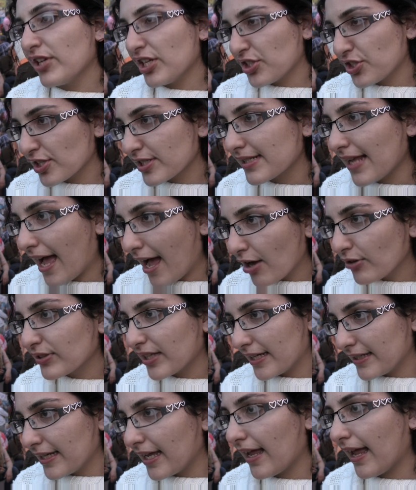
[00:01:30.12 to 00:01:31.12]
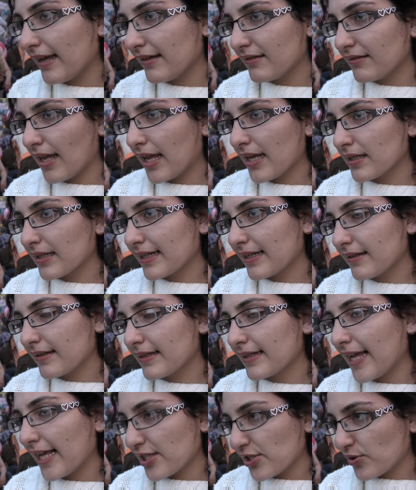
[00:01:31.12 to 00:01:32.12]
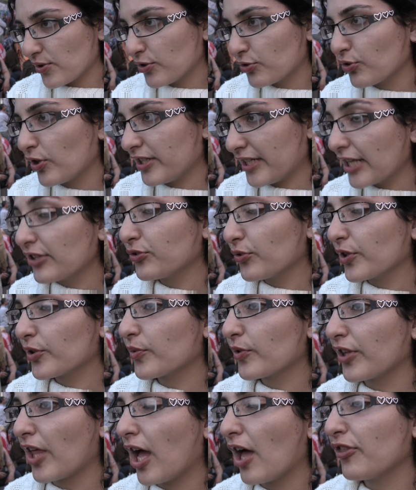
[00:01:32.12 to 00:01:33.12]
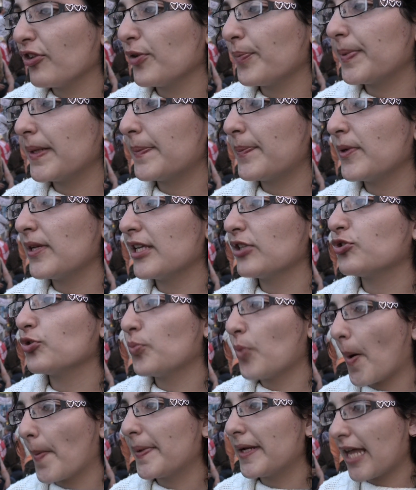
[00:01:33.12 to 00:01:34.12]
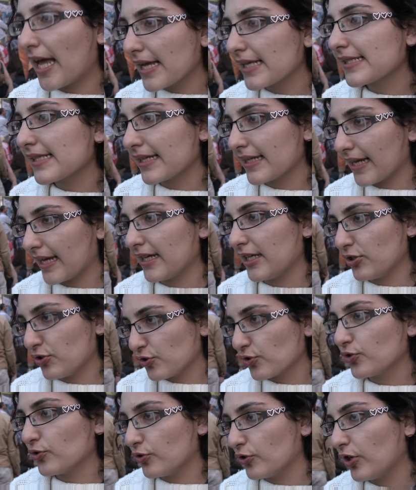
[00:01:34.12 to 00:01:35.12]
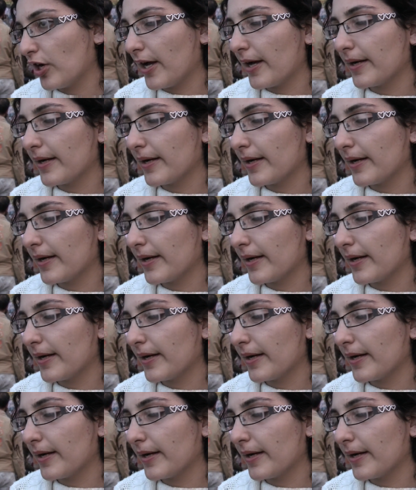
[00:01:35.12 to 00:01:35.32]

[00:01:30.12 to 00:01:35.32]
reaches out and gets you into a network with other people, into mobilizing and into